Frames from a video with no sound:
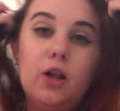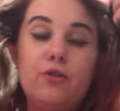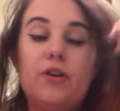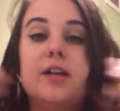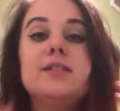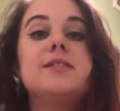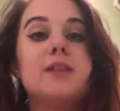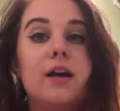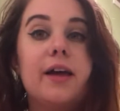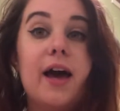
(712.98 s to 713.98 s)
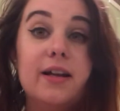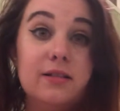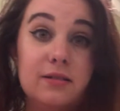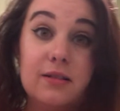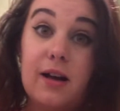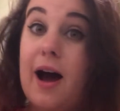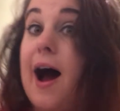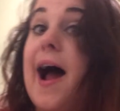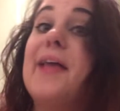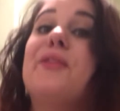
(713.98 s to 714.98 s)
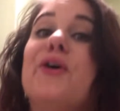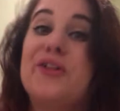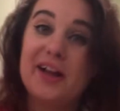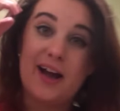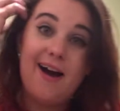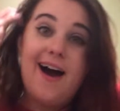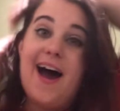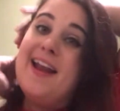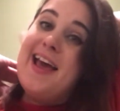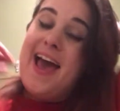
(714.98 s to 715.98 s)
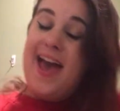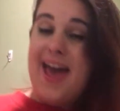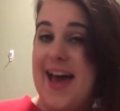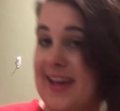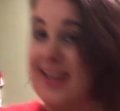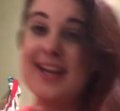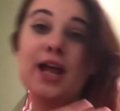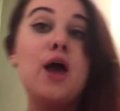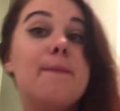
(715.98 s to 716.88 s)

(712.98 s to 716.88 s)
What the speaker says: Hello friends, again, I look like a hot heckin'